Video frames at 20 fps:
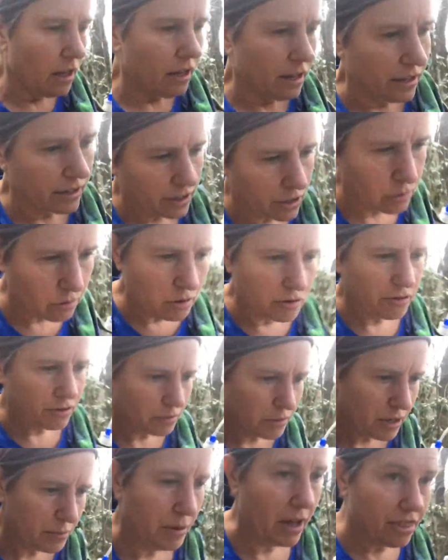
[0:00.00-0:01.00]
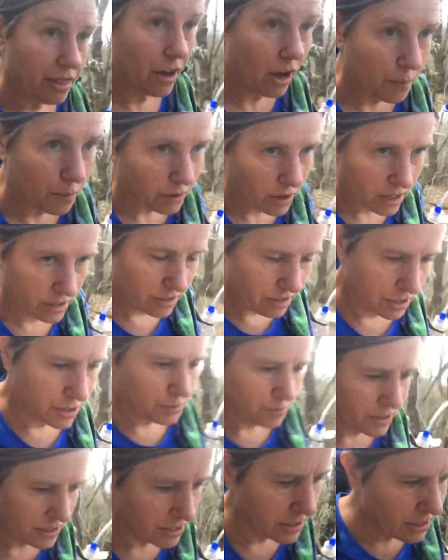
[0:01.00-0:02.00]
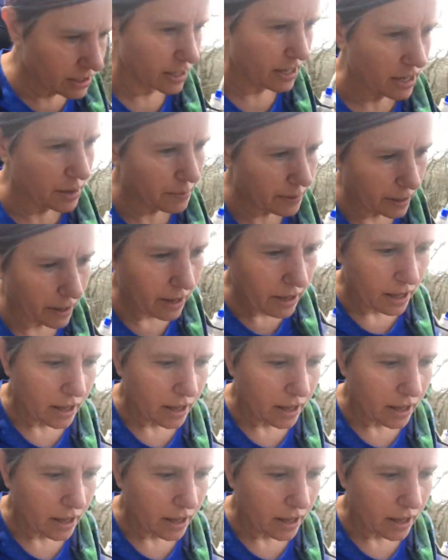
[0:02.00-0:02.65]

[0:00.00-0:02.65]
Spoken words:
and go over what my thought process was today. But